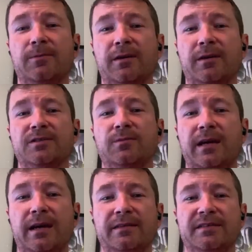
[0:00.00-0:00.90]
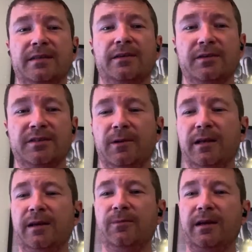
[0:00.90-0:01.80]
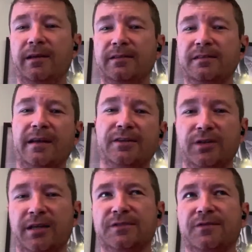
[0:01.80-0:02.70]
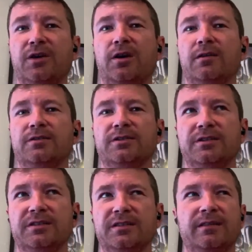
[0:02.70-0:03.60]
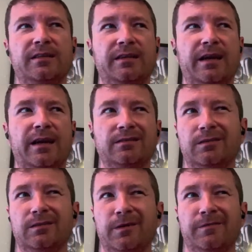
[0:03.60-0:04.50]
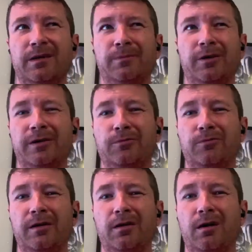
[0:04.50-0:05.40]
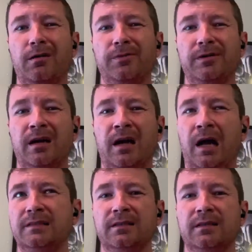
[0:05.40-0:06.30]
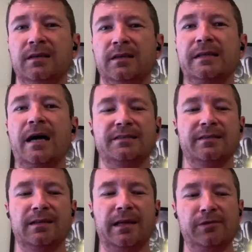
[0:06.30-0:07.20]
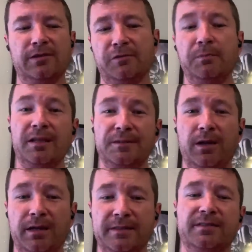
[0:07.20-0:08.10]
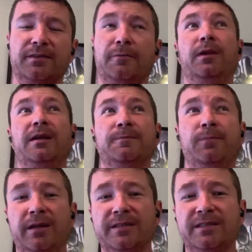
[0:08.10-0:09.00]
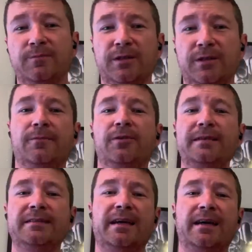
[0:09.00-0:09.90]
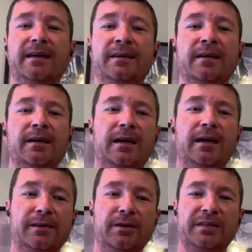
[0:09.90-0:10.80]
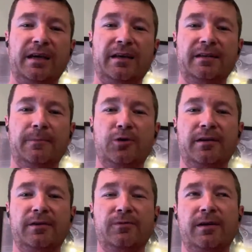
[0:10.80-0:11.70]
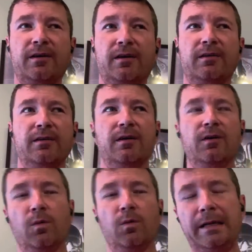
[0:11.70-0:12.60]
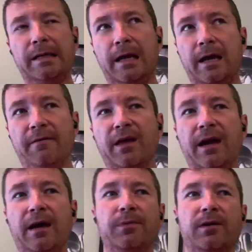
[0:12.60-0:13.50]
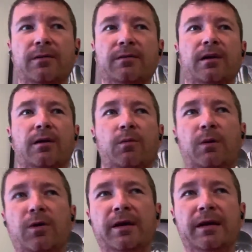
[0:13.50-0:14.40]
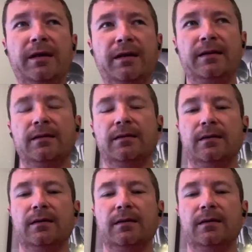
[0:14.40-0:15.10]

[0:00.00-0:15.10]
upgrade. So we had the center display, we had data transfer cartridges. I think it had a little bit of an upgraded radar, but not to the level of the plus plus. So the plus plus is what the Marines had, and those had the upgraded radar. We didn't have that, but you know, we were getting